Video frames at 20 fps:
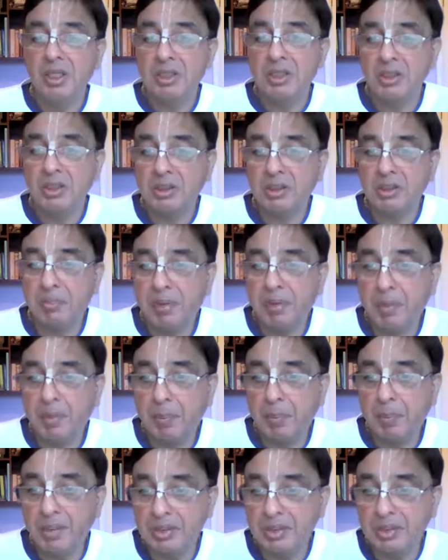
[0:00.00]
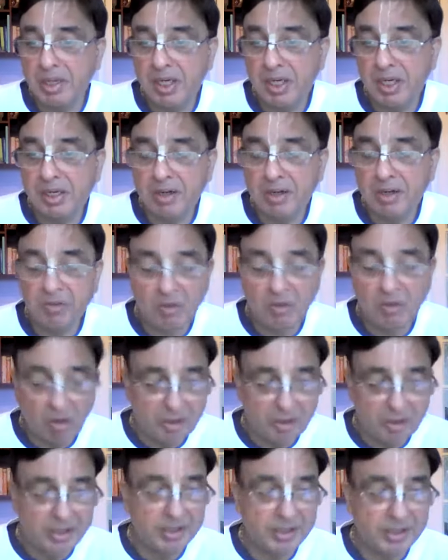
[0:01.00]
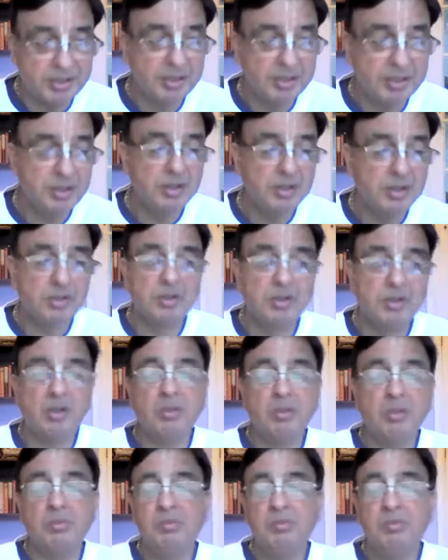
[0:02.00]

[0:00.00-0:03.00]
Supreme Personality of Godhead. So,